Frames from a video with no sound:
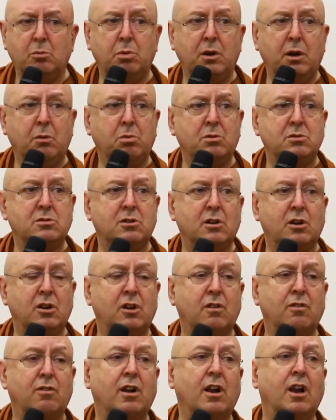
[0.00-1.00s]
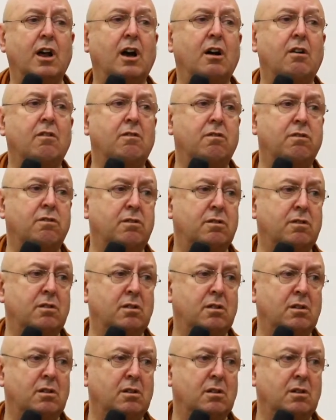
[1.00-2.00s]
People search for love,
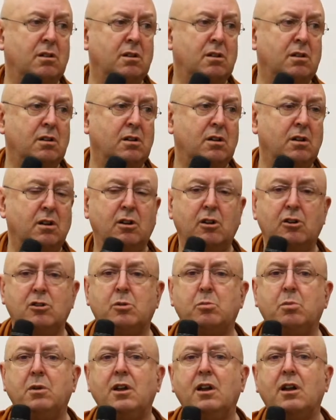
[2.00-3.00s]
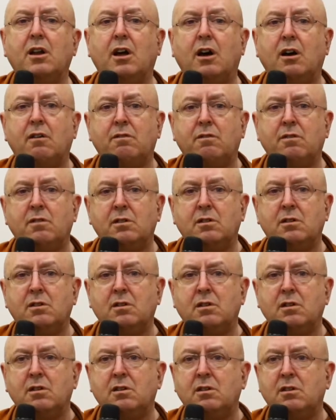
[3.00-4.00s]
to be loved
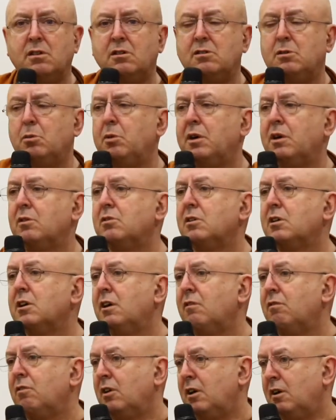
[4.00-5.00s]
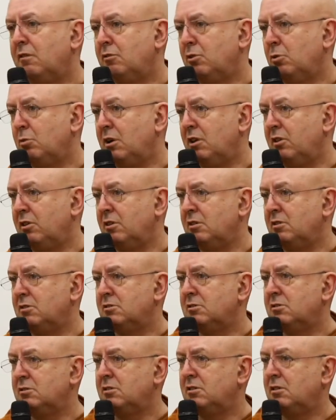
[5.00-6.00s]
and to be able to give love to
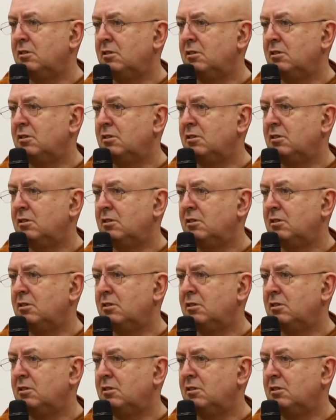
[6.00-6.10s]
others.